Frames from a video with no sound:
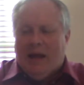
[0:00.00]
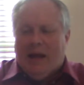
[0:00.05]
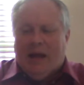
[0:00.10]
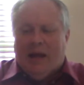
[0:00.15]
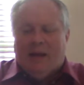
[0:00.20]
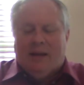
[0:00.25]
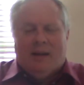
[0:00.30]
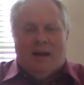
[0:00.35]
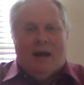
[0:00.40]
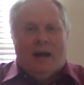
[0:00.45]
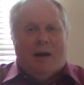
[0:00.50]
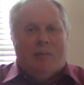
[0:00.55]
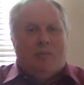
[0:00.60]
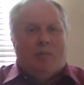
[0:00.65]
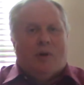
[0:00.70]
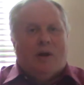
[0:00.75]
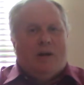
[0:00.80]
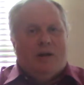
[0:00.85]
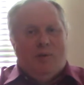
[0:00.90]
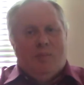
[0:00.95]
And uh, I
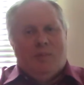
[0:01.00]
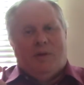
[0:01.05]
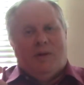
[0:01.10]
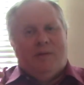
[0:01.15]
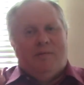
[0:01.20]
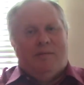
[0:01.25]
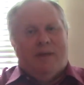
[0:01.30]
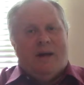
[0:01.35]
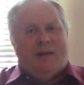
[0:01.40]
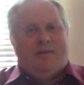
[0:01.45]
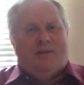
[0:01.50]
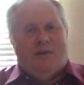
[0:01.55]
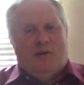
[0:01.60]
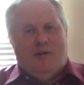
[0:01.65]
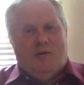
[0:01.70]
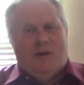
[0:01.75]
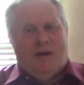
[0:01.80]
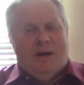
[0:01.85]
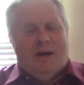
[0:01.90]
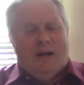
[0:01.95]
pray you believe that
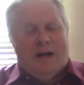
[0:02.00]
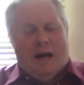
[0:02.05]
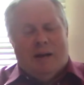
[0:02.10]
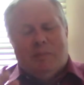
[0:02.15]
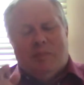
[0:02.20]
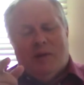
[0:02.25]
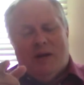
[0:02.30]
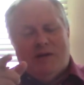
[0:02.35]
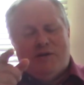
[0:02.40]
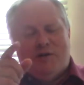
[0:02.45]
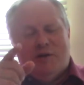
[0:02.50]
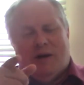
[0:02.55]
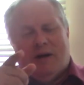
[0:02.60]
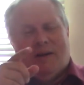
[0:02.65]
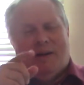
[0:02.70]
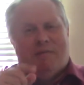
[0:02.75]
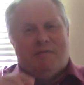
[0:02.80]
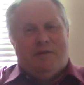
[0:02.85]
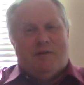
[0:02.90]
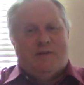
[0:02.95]
too. God bless you. I
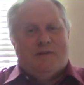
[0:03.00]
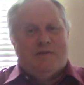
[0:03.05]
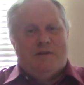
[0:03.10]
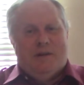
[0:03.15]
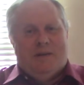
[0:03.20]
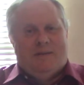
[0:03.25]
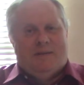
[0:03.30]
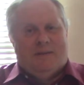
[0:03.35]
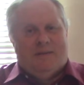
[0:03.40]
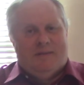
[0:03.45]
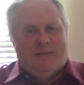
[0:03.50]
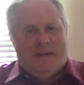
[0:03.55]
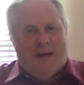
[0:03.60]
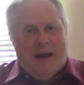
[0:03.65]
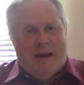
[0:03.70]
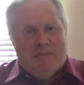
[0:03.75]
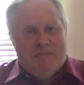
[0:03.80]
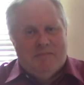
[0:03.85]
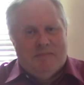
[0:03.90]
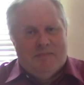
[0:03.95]
love you in Jesus'
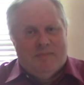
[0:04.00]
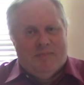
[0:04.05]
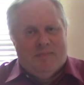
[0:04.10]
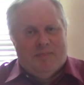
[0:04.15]
name.